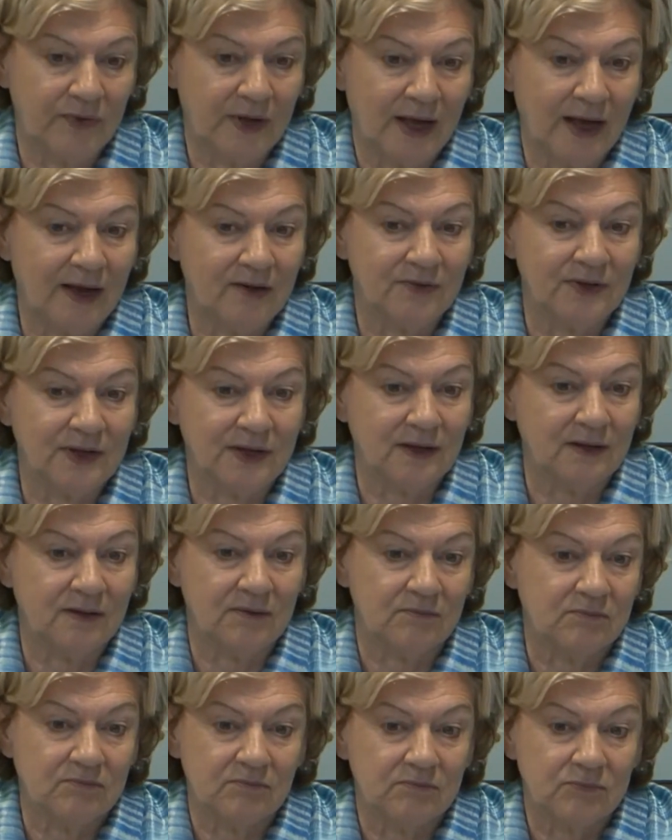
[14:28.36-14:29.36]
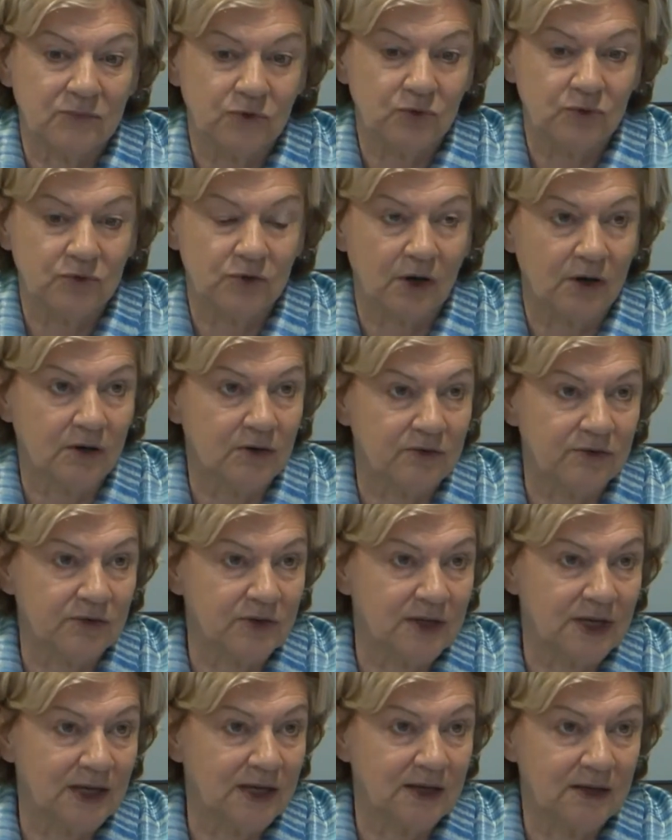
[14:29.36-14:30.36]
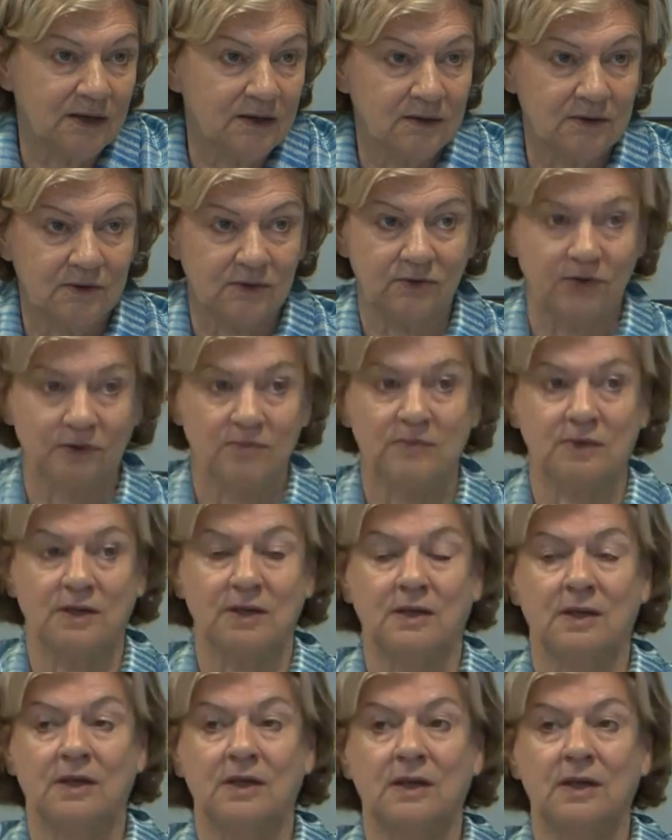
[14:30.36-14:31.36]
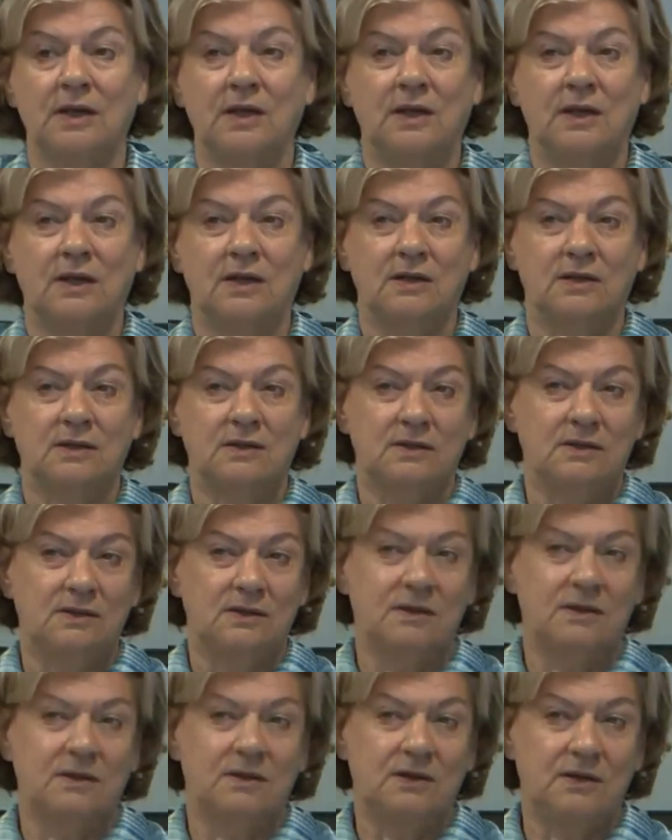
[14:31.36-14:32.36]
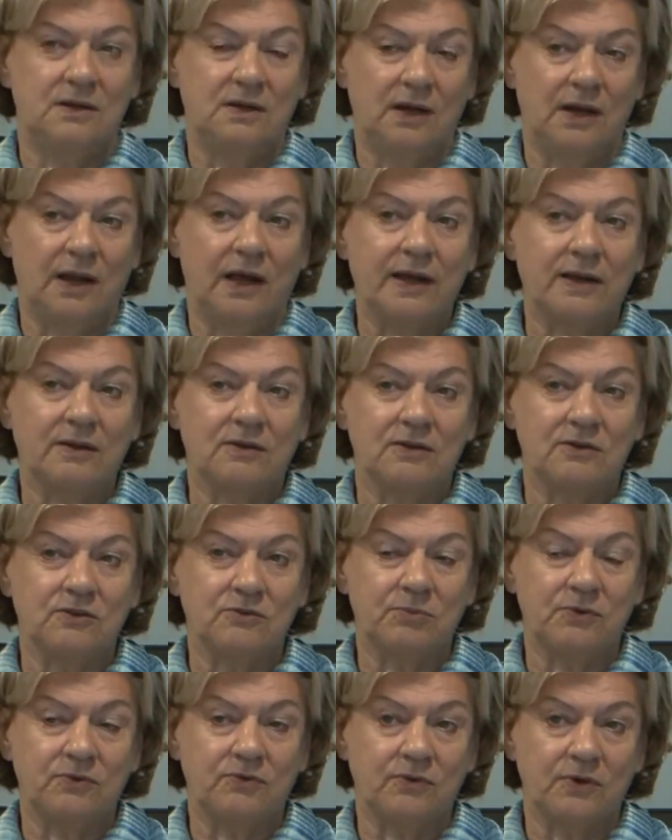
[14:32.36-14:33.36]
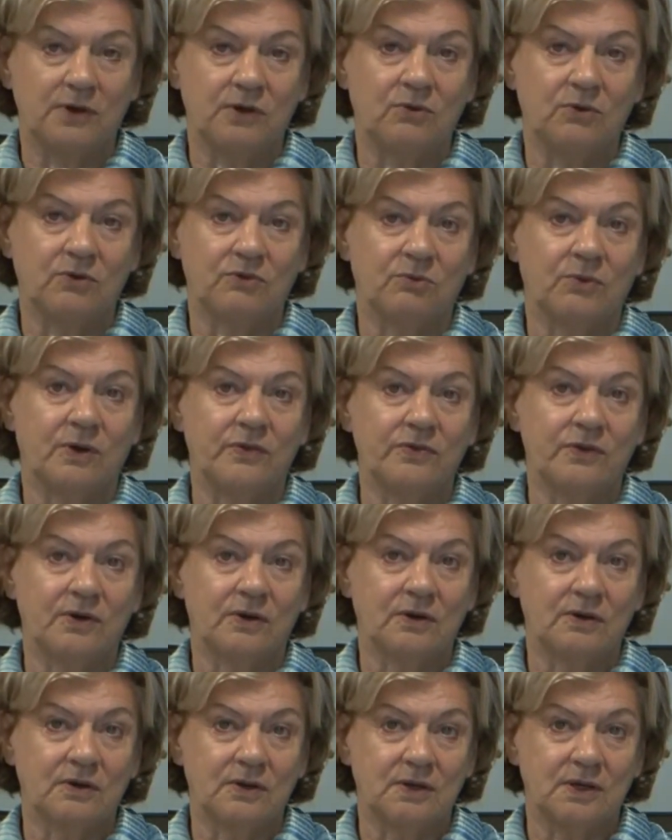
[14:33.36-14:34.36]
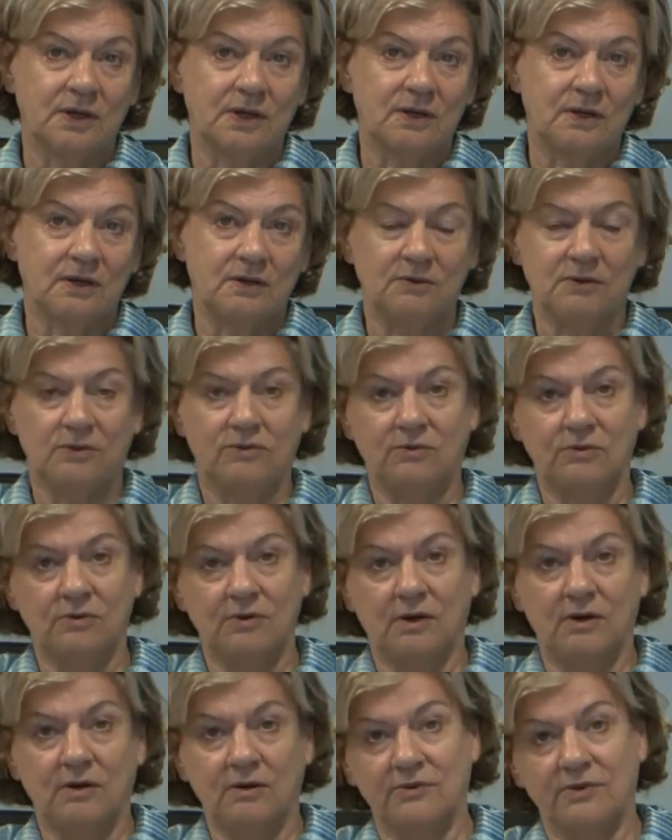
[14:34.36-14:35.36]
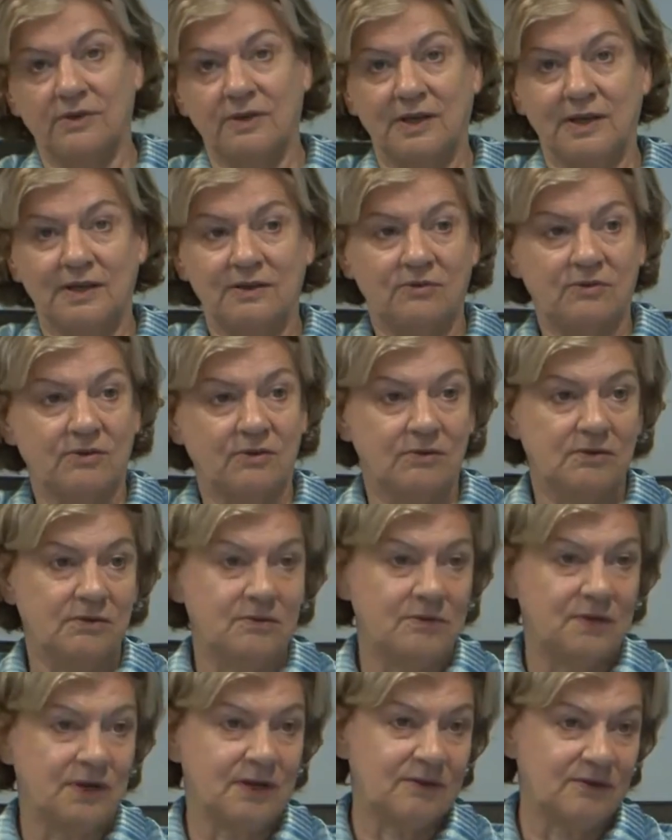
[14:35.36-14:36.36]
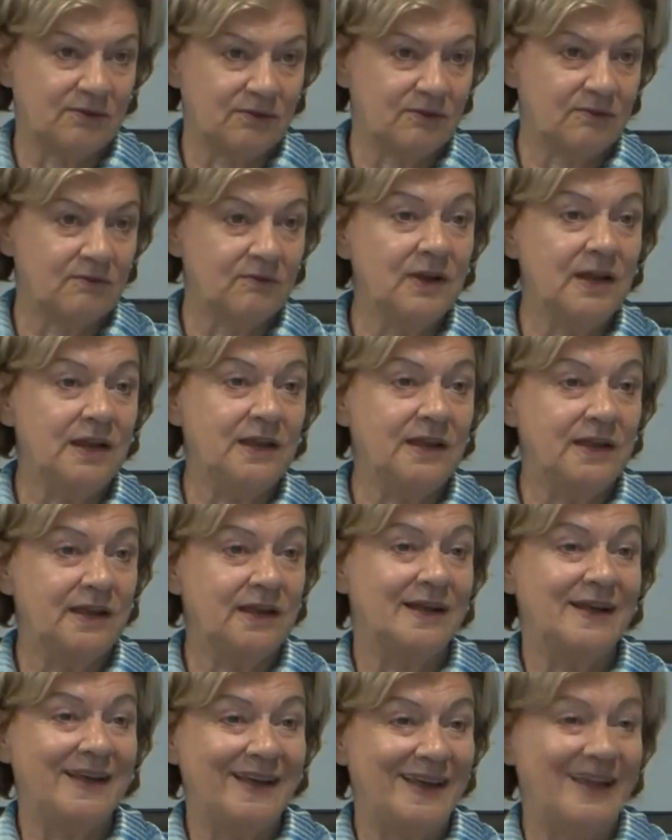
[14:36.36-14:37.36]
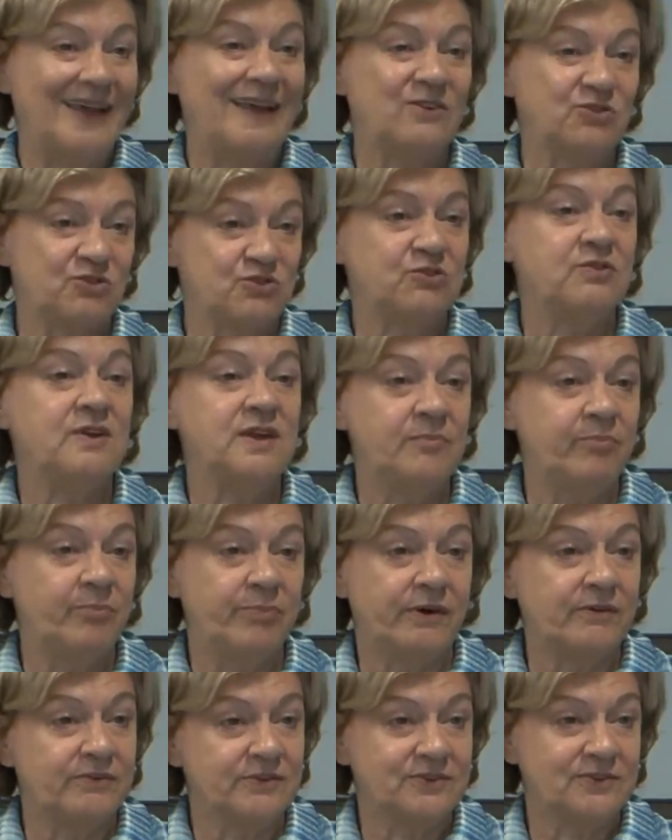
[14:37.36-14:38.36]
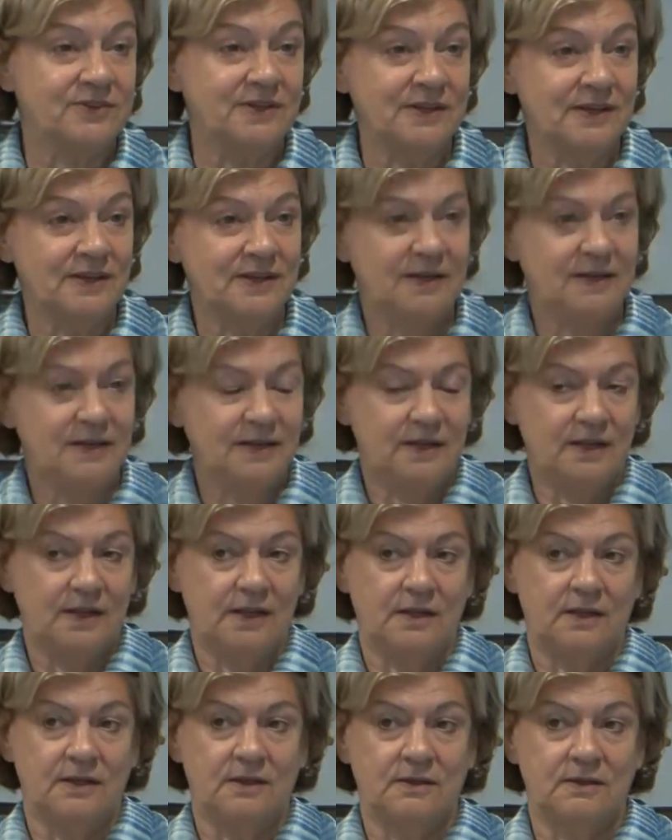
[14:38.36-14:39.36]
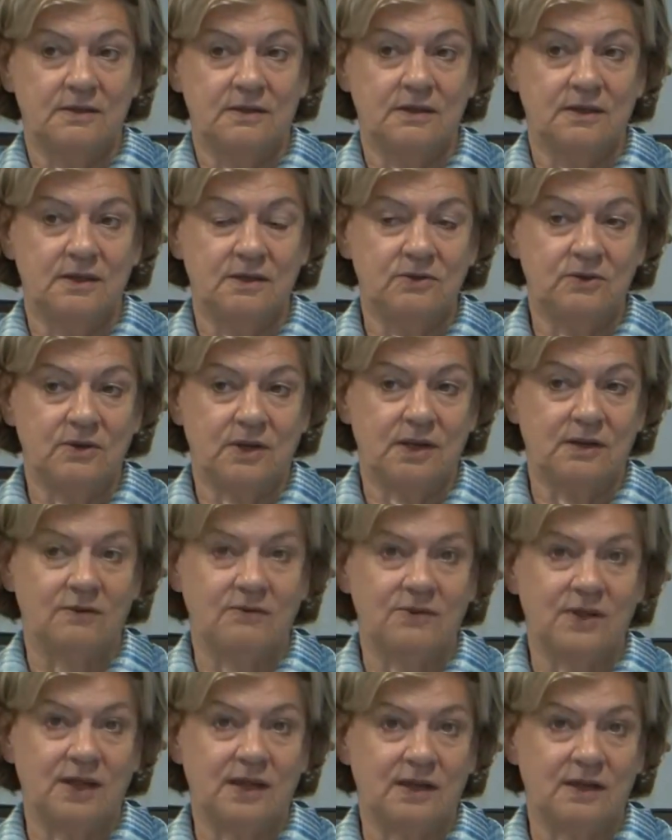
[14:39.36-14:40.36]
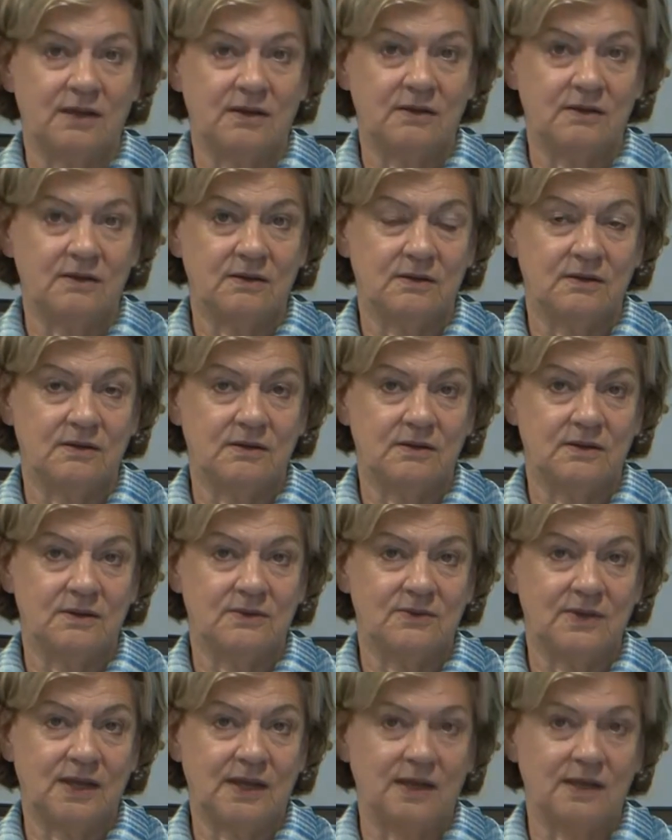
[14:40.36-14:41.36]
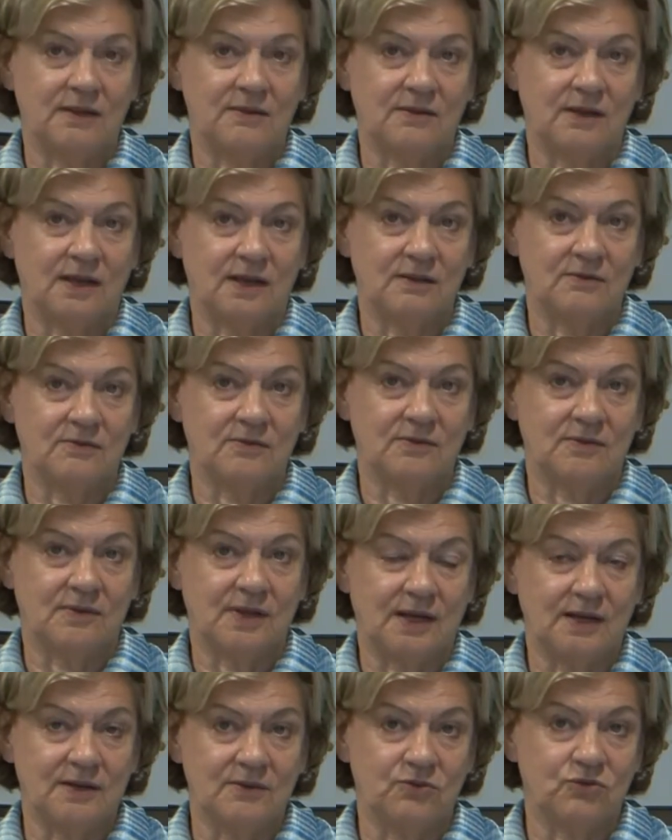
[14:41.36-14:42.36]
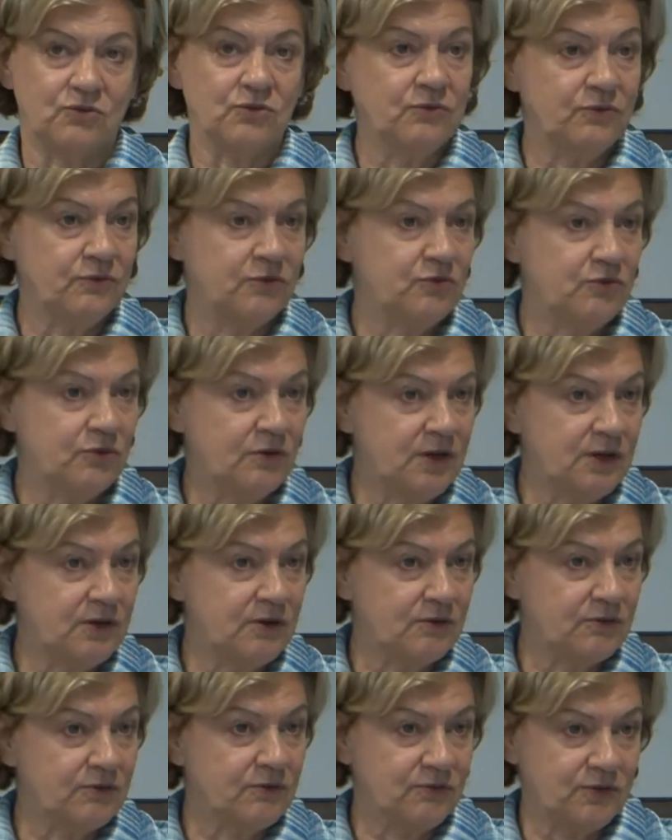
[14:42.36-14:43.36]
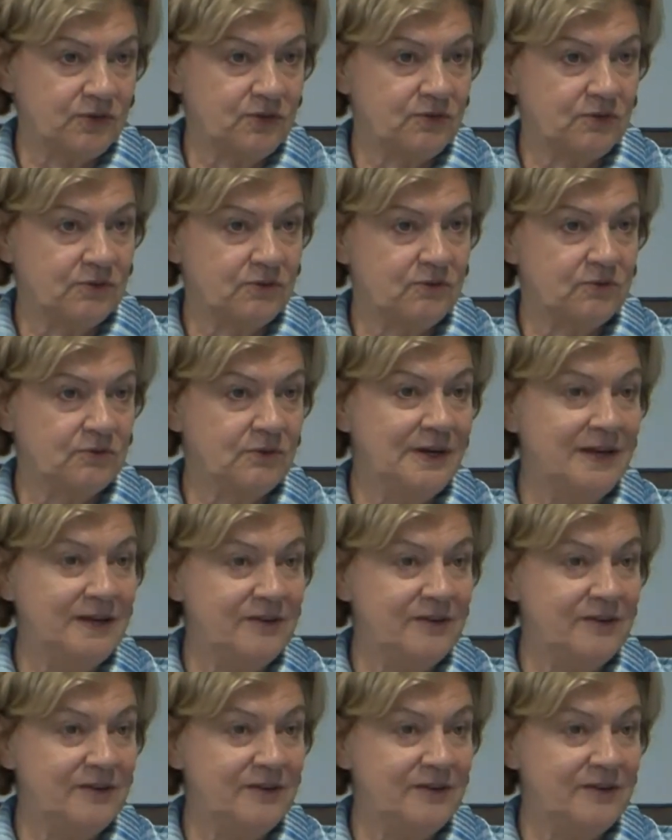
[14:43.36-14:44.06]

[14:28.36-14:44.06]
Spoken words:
having $2 a day or something like this. Before it was $1 a day, now it's $2 a day. So that's really extreme poverty, and you can take it that is surely not sufficient to